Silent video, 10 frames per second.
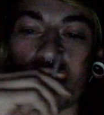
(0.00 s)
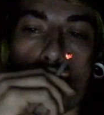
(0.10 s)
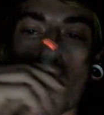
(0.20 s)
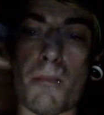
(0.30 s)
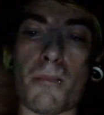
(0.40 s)

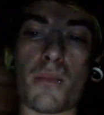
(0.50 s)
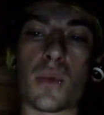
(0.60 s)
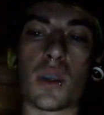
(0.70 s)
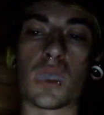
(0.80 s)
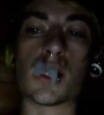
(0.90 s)
Mm.
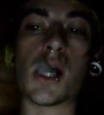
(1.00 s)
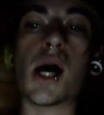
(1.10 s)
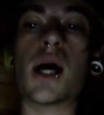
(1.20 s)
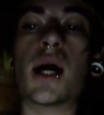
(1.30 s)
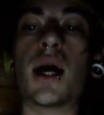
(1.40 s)

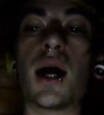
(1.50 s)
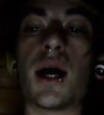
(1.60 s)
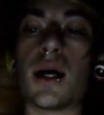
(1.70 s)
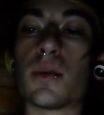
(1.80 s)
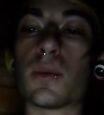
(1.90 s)

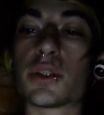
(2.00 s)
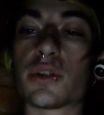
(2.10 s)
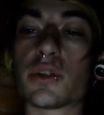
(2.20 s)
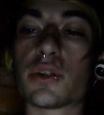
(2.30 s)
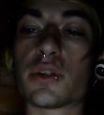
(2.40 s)
What's
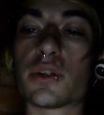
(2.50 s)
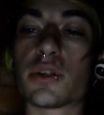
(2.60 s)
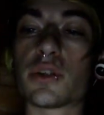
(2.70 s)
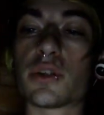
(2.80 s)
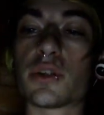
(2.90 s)
your view on
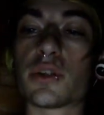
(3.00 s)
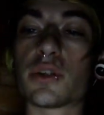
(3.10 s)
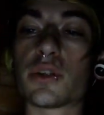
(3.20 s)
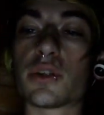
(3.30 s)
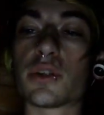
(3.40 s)
bongs, G?